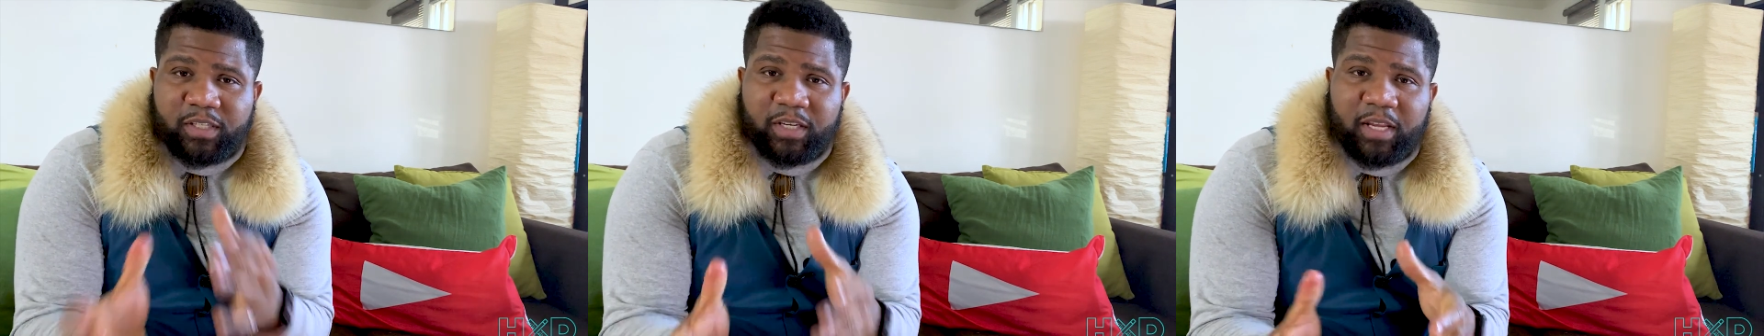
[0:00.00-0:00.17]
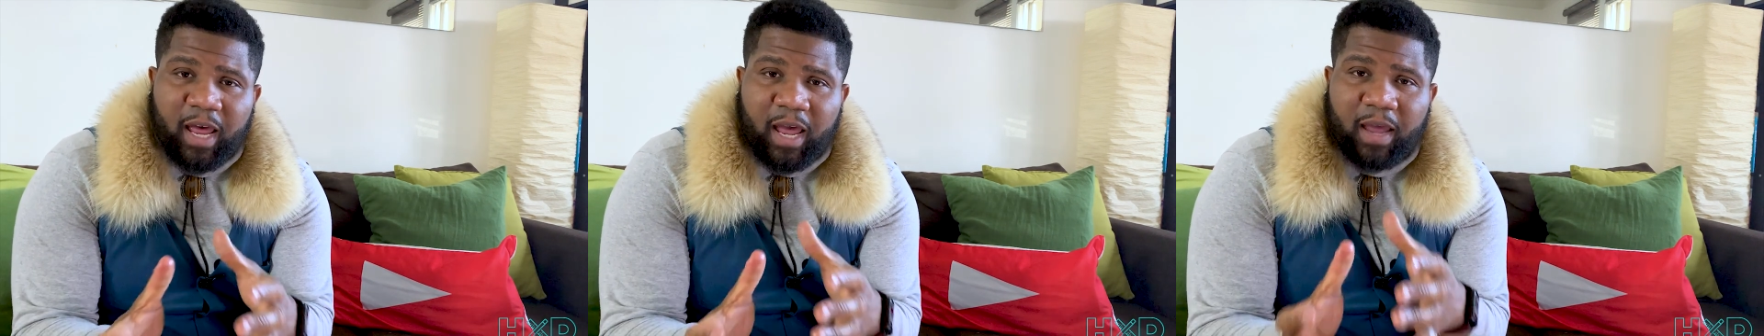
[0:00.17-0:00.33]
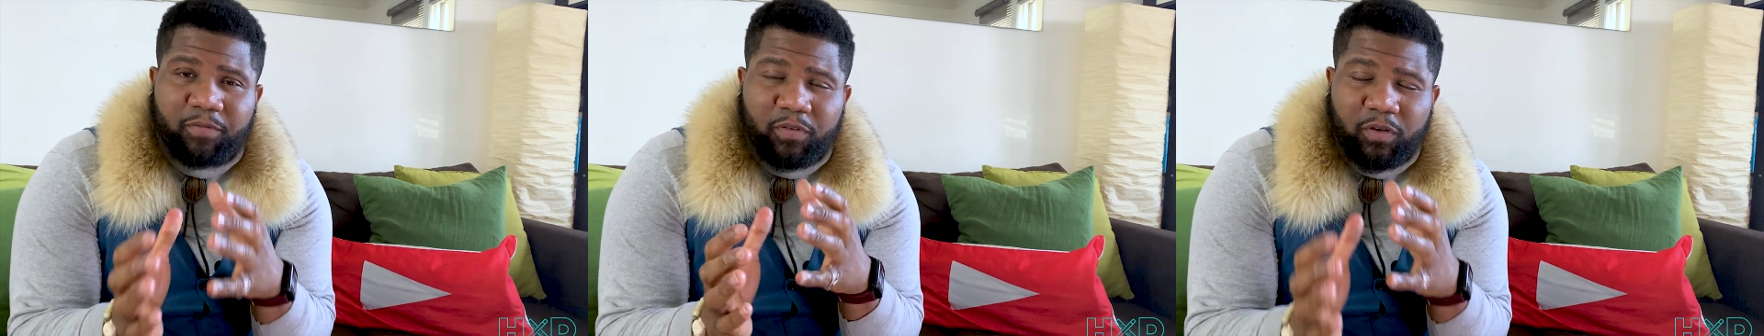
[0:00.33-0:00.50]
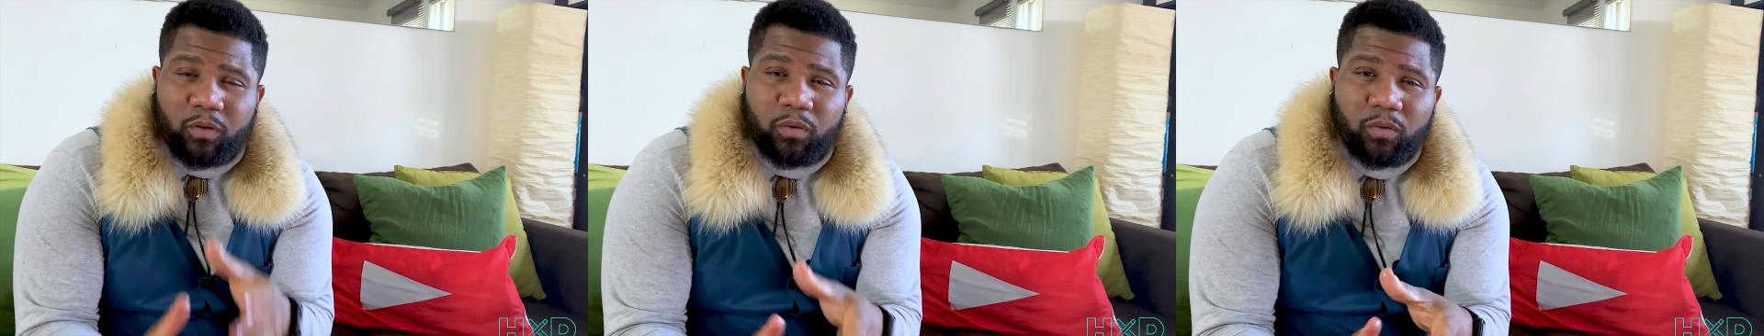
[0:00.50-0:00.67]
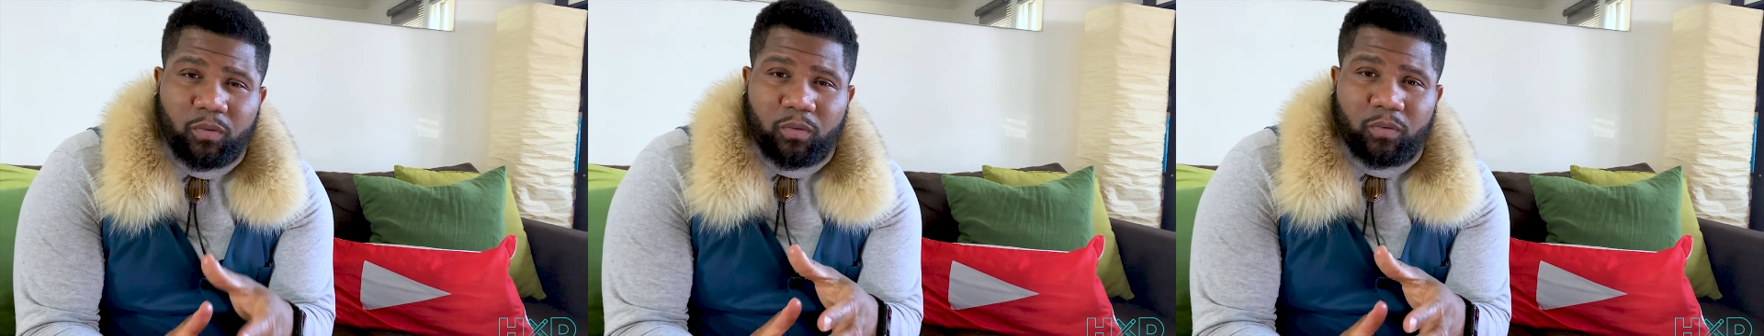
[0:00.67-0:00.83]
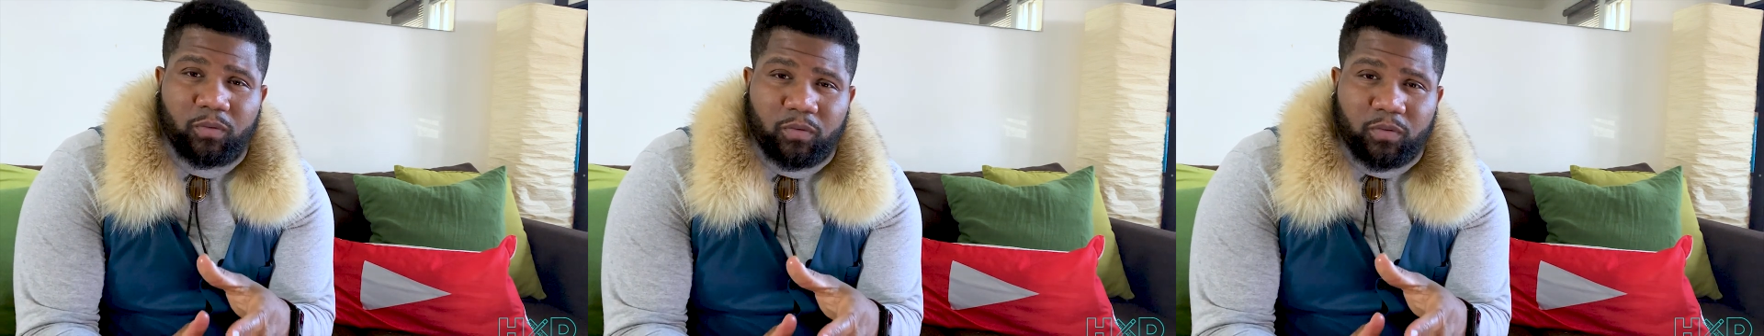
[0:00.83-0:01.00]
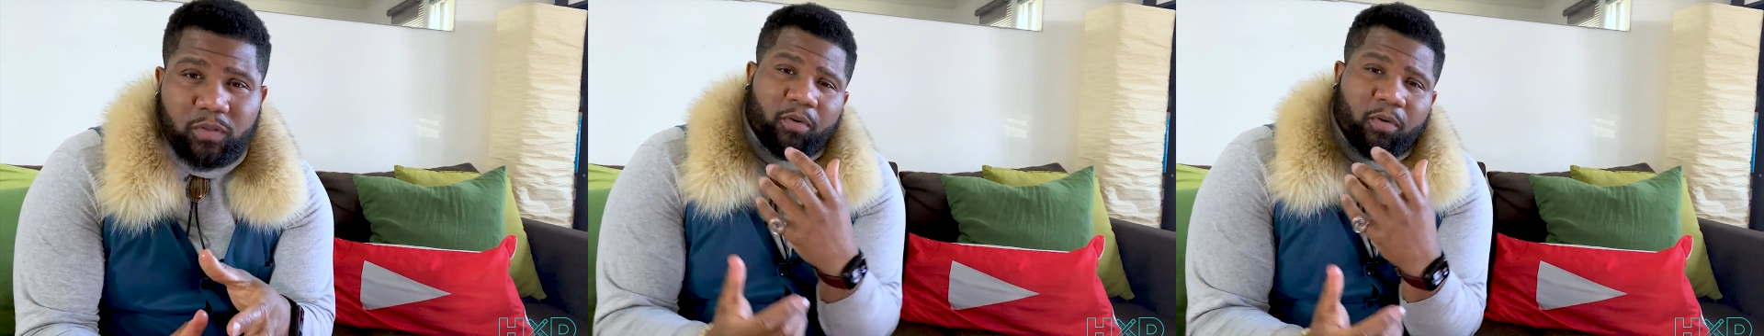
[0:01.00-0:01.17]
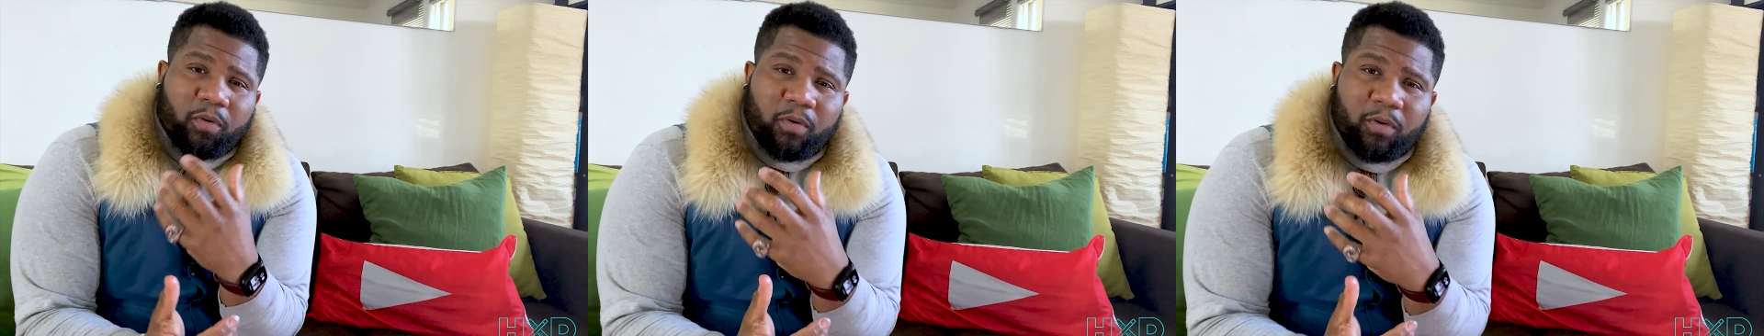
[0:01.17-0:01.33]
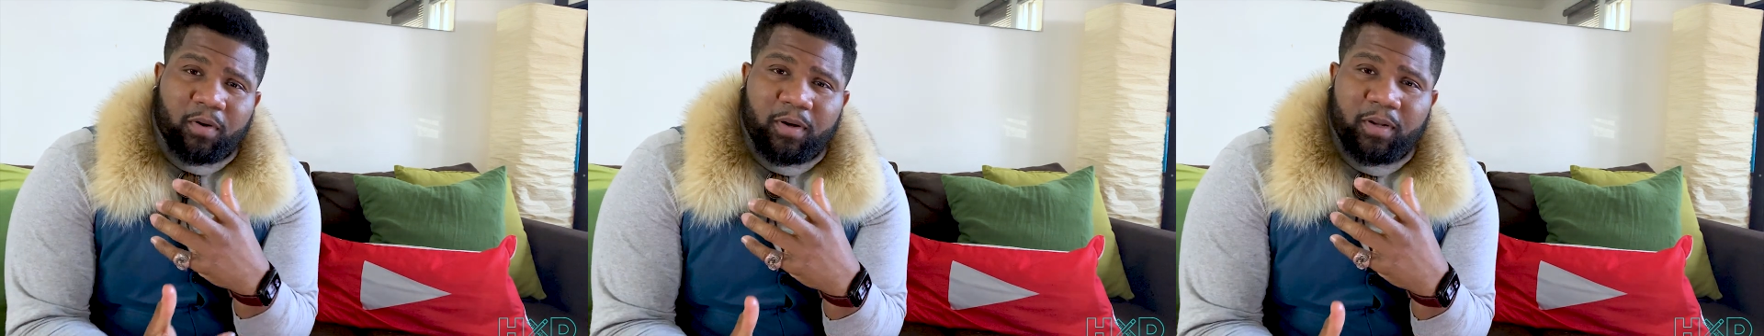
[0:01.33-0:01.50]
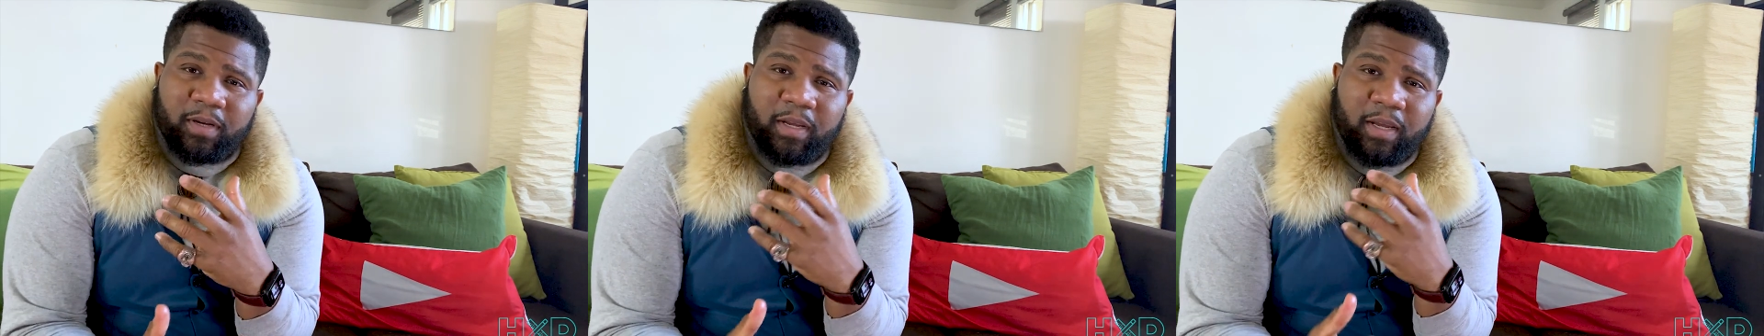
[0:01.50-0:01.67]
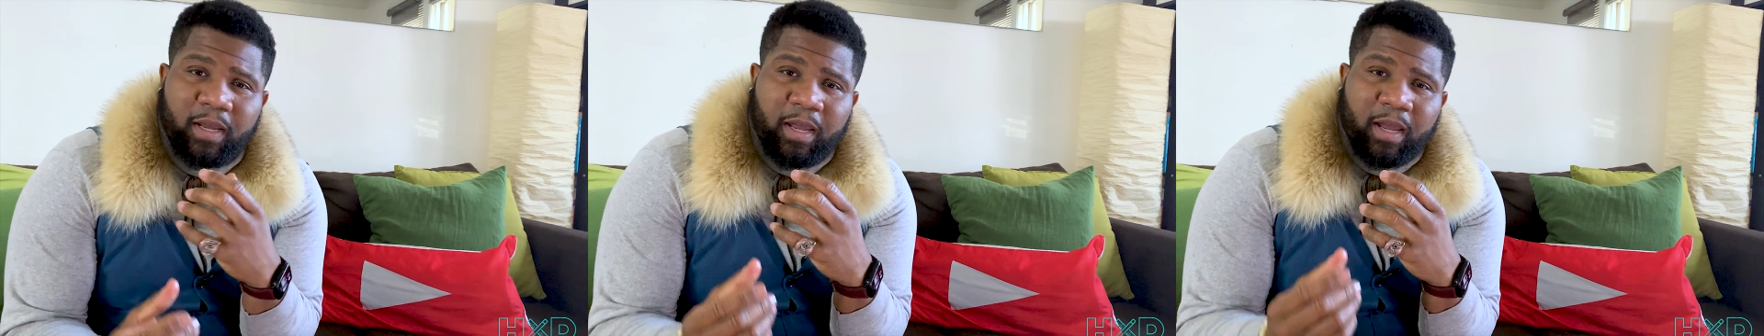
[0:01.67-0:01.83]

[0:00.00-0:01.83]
that I've used on